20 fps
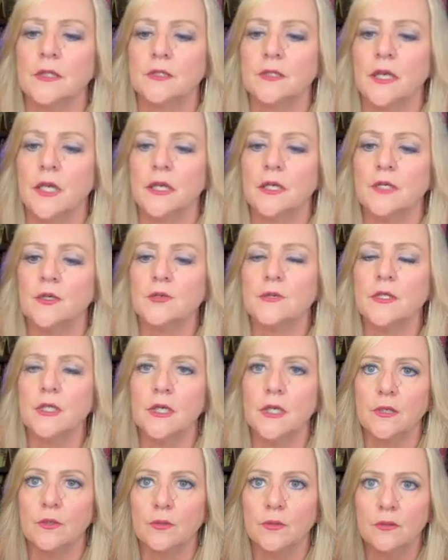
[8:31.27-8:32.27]
Take your
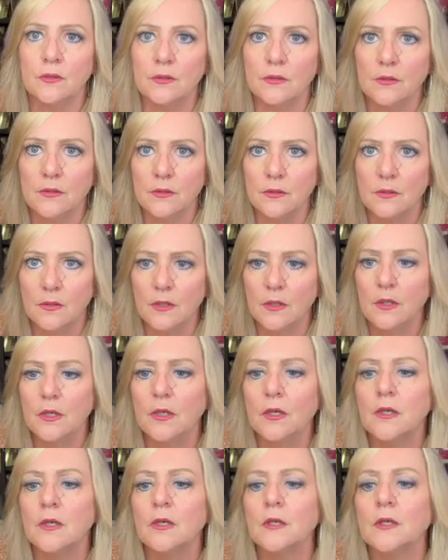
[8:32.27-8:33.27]
needle,
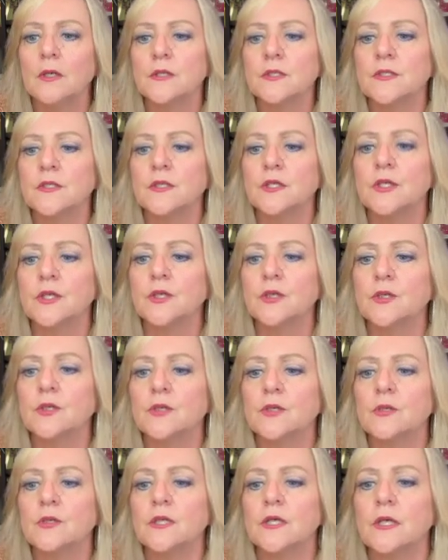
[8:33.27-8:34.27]

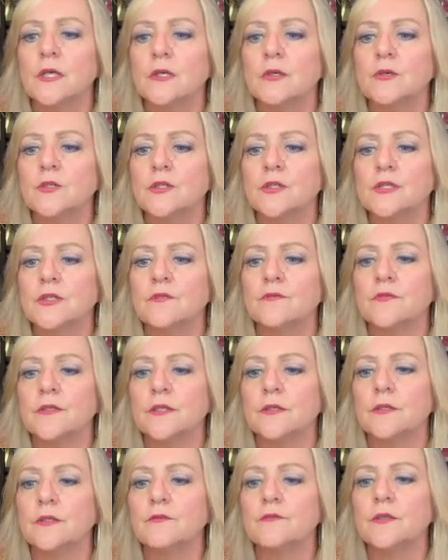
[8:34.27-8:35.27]
secure down just the
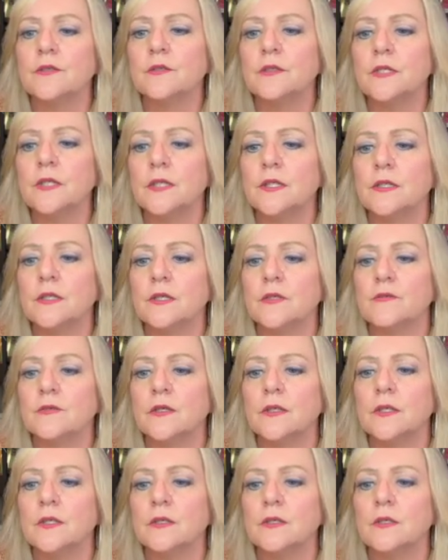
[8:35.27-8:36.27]
very, very end of
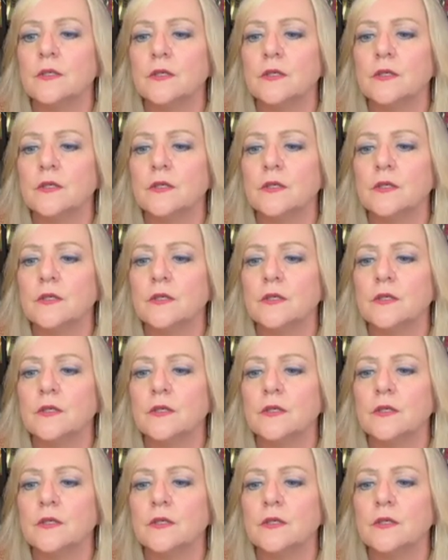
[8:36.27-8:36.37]
it,